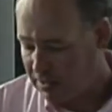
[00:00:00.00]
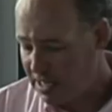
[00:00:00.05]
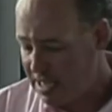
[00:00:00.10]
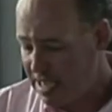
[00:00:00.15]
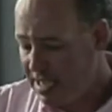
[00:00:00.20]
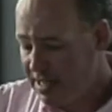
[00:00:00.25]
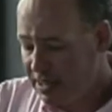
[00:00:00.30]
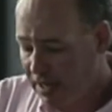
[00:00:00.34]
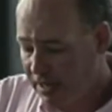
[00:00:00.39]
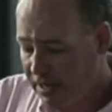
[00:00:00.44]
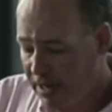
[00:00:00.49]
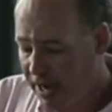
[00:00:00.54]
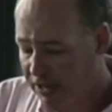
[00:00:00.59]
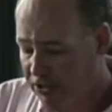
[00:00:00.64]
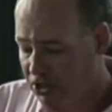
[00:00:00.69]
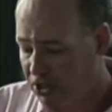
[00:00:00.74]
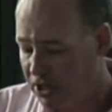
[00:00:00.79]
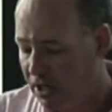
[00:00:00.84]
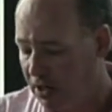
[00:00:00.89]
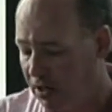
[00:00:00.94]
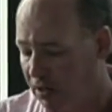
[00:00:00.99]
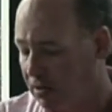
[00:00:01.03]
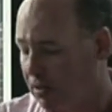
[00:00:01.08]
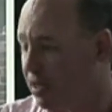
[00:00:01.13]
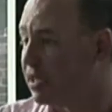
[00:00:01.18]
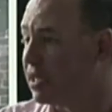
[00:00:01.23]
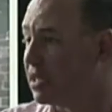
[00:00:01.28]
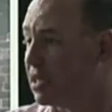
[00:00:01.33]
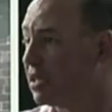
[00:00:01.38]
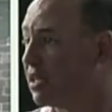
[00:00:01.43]
in the next year,
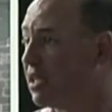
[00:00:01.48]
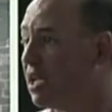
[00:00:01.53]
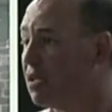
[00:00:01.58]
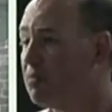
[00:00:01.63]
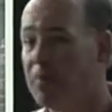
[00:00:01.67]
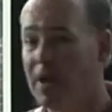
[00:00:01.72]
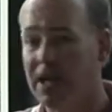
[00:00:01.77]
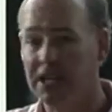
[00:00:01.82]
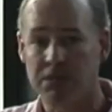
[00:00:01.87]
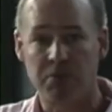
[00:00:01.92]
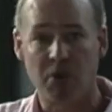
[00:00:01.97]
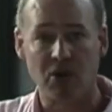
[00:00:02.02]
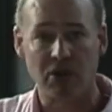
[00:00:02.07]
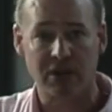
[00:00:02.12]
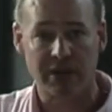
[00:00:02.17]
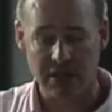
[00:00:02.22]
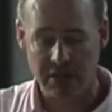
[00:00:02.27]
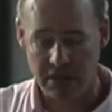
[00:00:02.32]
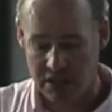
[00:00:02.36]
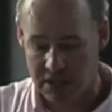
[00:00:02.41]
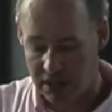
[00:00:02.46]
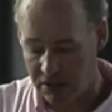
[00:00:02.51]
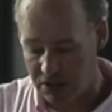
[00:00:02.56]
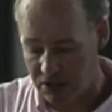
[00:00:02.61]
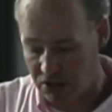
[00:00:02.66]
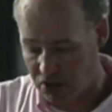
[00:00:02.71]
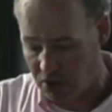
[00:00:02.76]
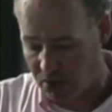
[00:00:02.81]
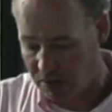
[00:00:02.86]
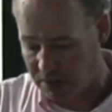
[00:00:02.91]
again, baseball
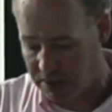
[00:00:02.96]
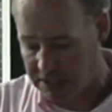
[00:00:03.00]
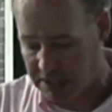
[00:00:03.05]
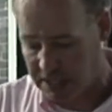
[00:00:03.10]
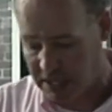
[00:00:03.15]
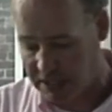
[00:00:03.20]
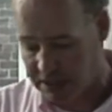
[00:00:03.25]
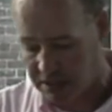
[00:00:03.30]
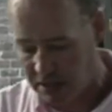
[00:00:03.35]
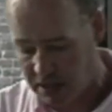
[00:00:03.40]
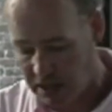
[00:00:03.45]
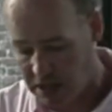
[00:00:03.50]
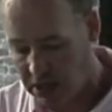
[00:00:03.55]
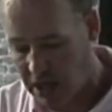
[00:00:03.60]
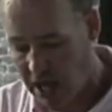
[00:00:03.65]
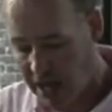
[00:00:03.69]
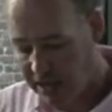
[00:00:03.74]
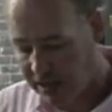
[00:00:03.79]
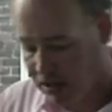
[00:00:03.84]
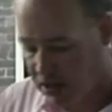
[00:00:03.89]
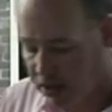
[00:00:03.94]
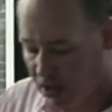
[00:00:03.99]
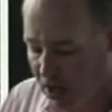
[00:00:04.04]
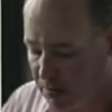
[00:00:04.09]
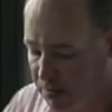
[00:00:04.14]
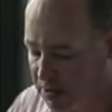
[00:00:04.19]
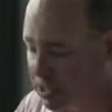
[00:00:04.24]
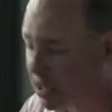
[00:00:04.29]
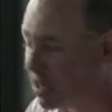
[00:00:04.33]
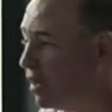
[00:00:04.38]
continued to exist. A lot of
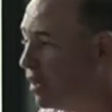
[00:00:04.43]
clubs